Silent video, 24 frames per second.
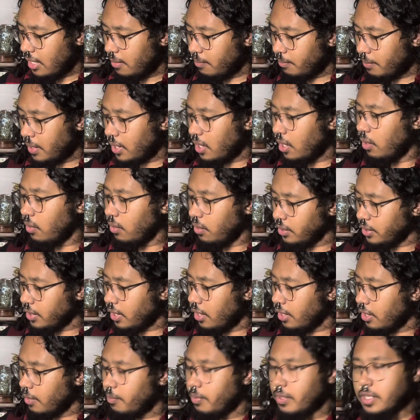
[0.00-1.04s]
But all in
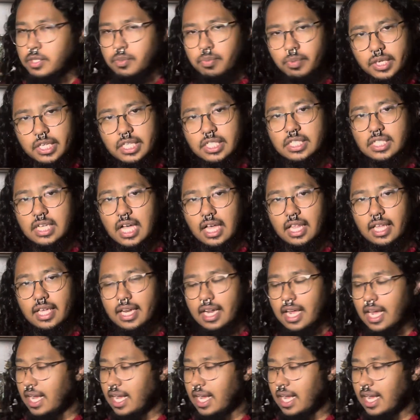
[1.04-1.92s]
all, the book's pretty solid.